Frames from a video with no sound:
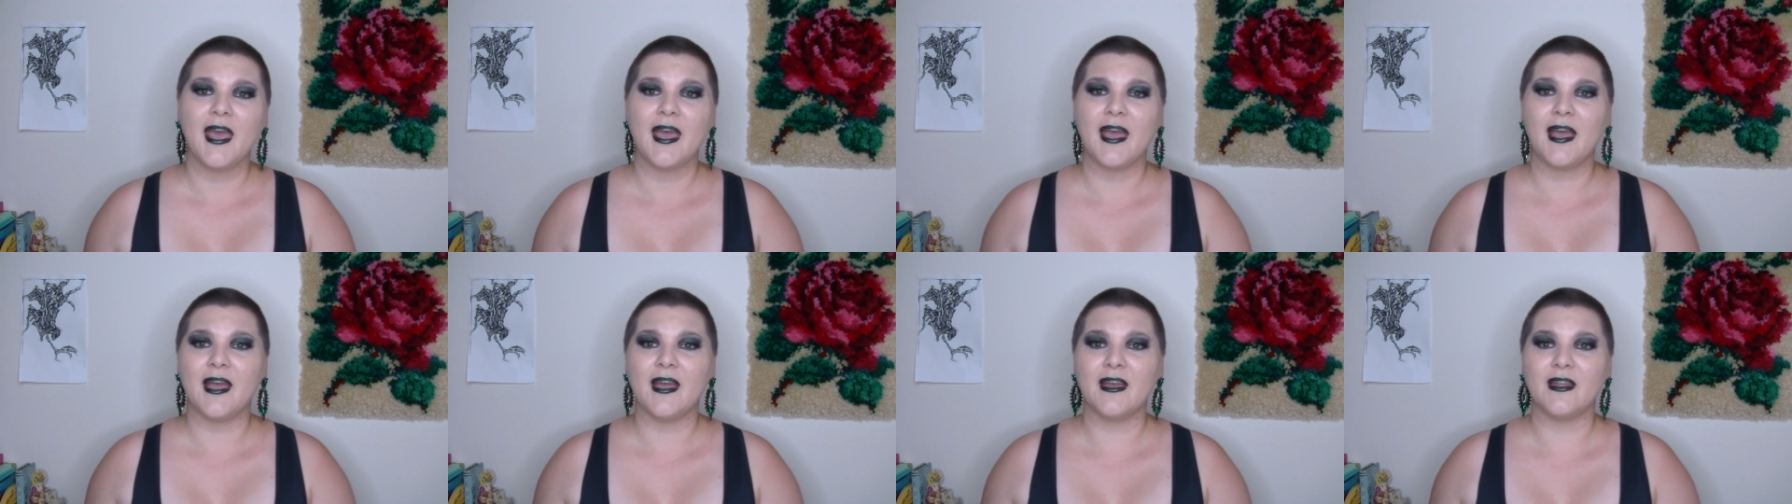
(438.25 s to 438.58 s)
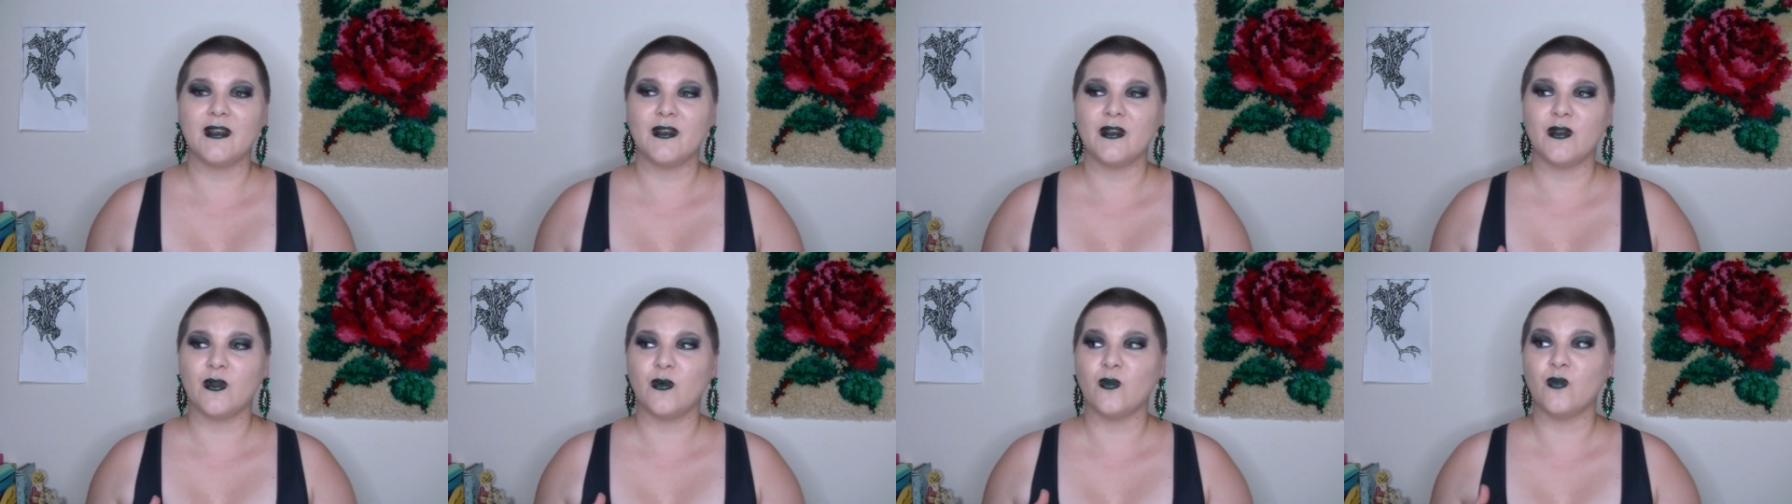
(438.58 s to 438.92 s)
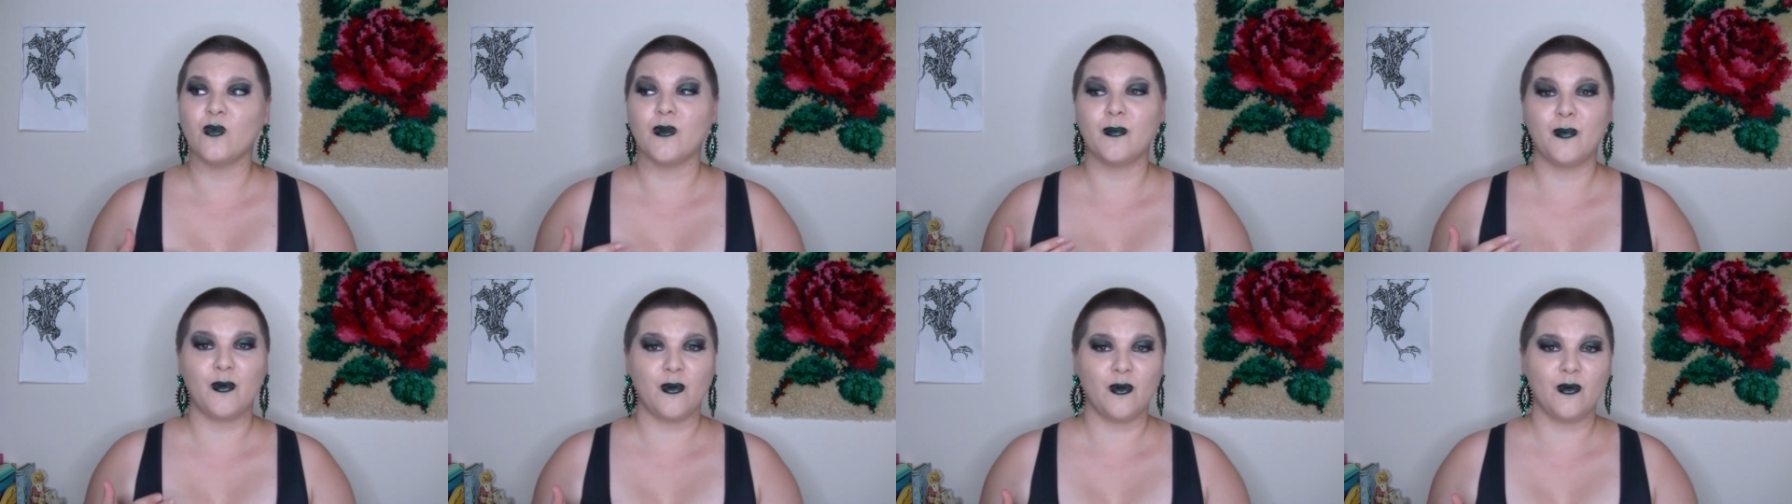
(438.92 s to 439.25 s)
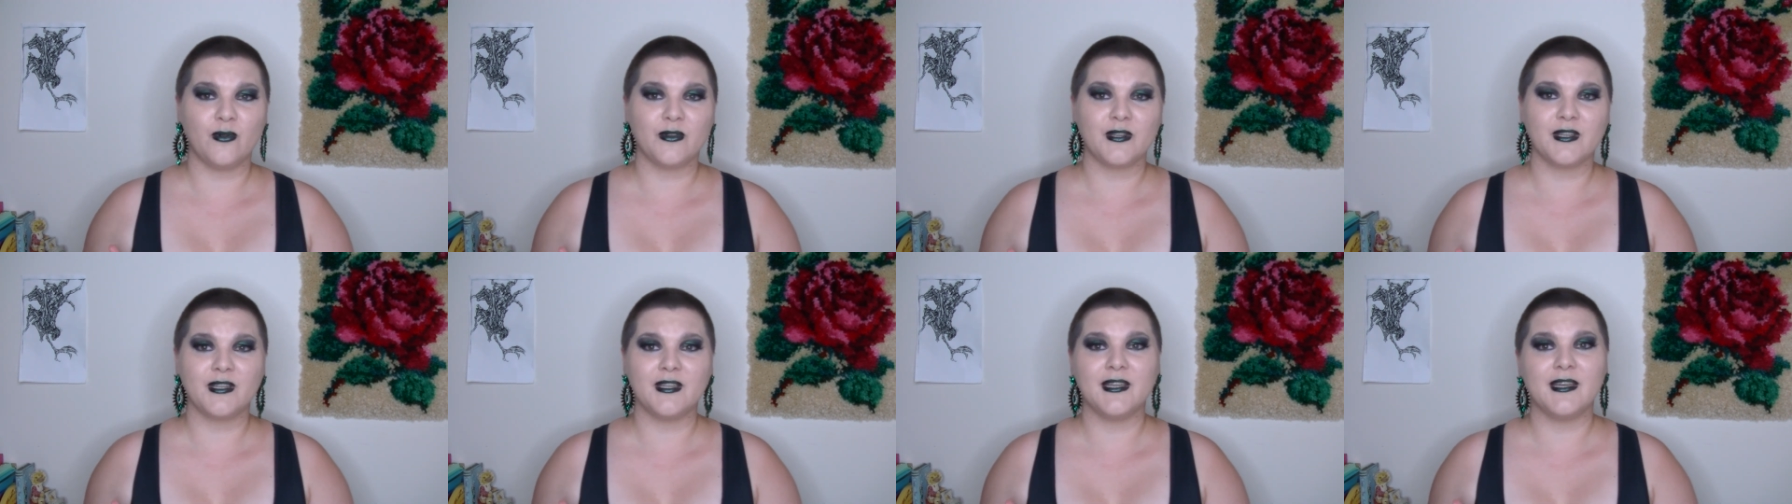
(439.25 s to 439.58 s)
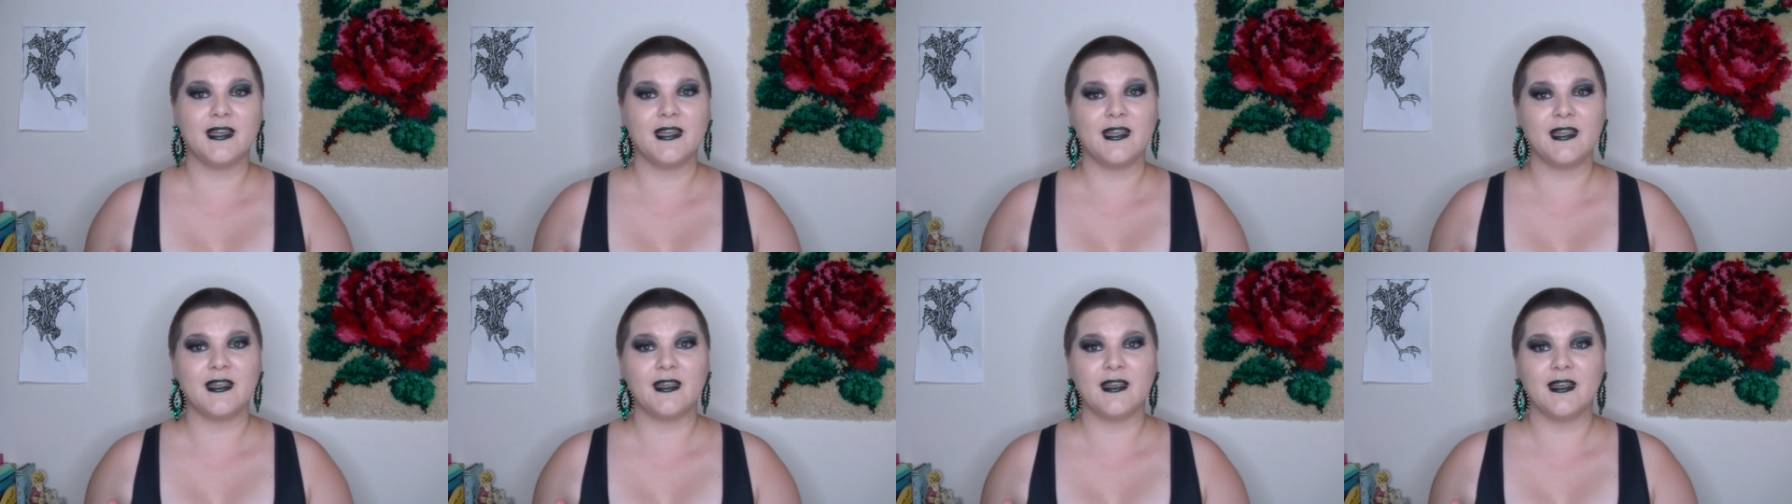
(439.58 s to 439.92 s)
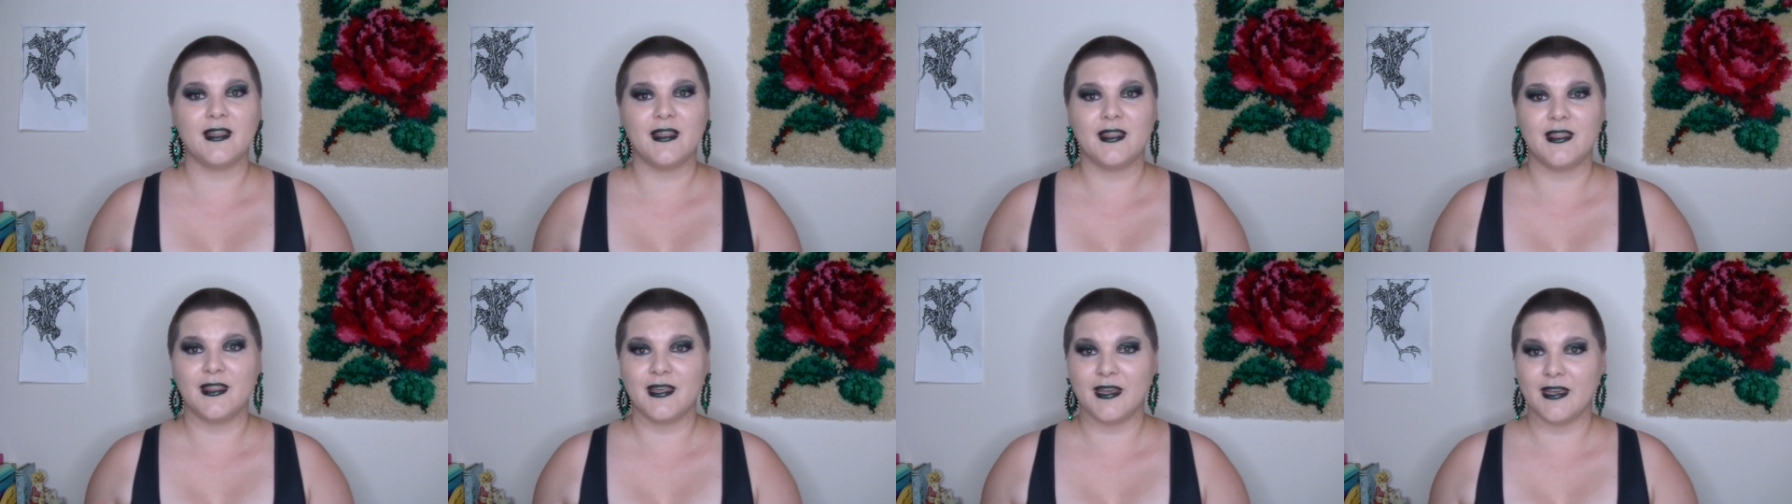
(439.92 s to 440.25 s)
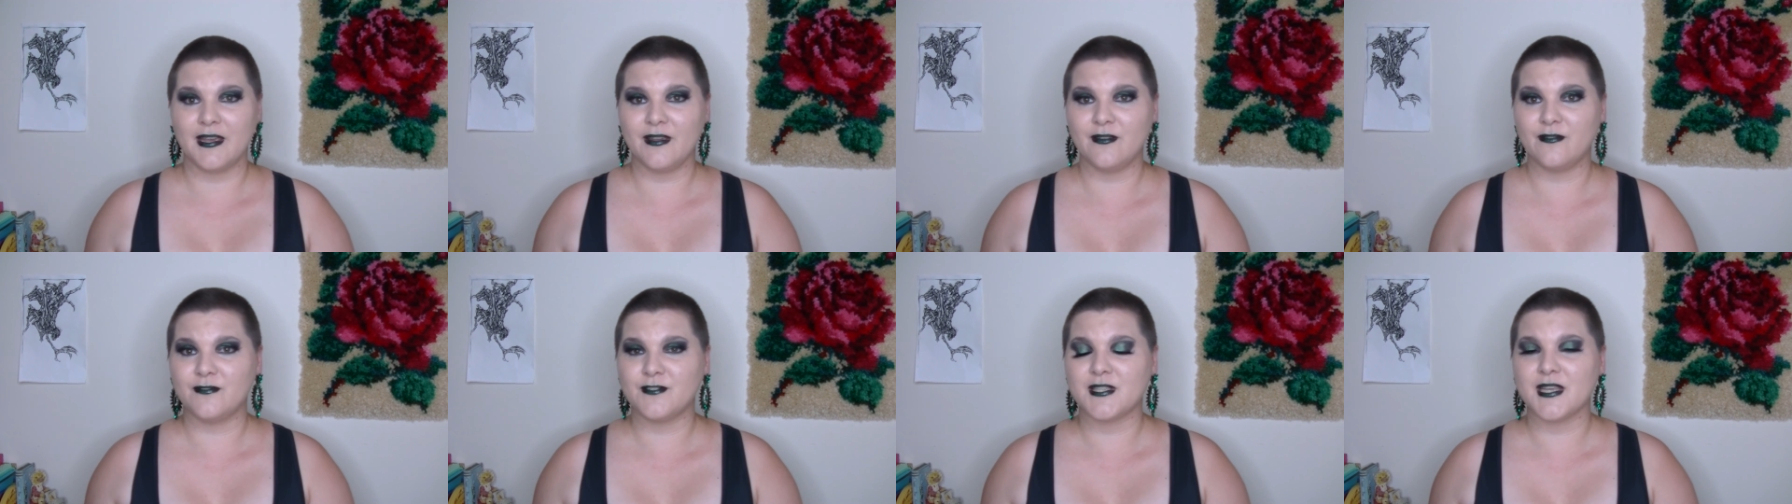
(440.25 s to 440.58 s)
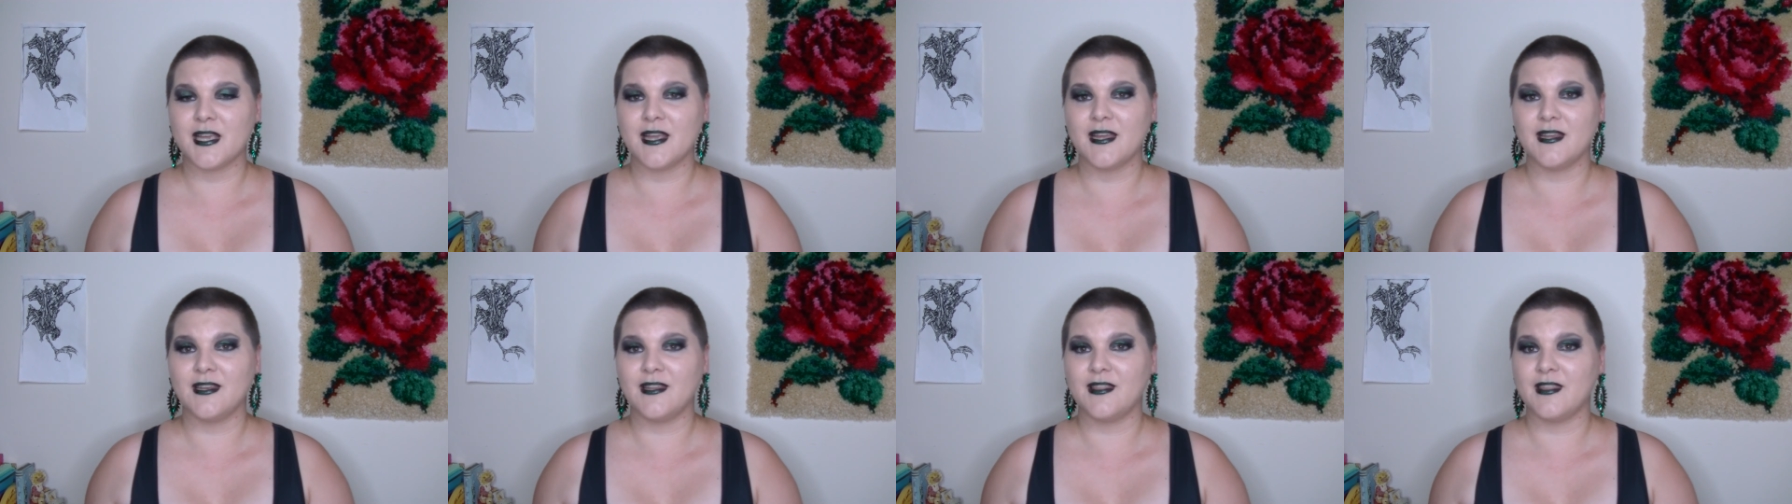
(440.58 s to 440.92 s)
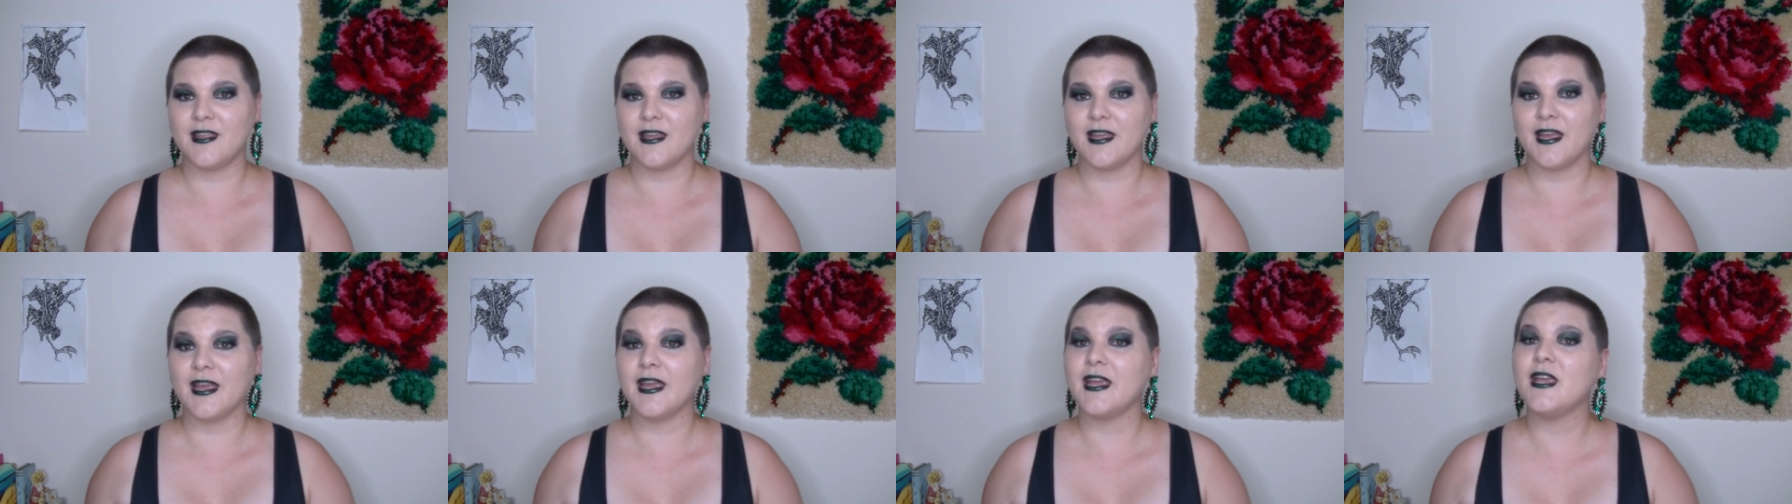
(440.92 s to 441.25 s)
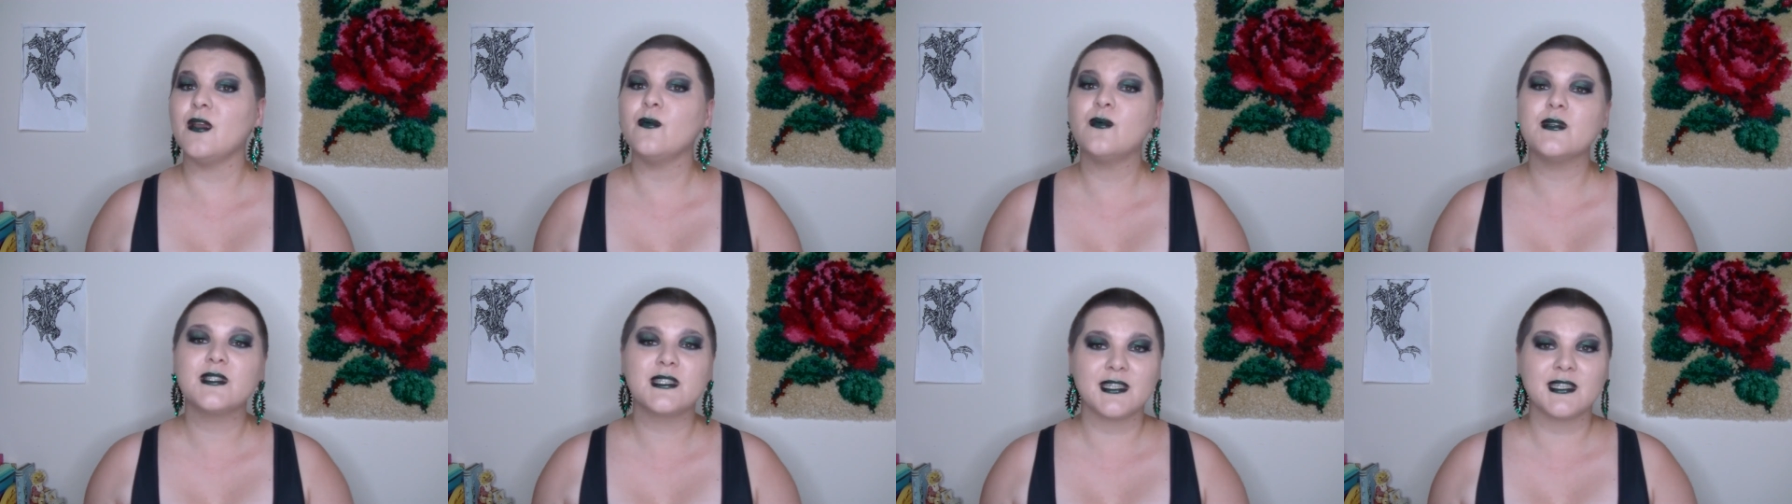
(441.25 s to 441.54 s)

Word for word: and reportedly they've said that he was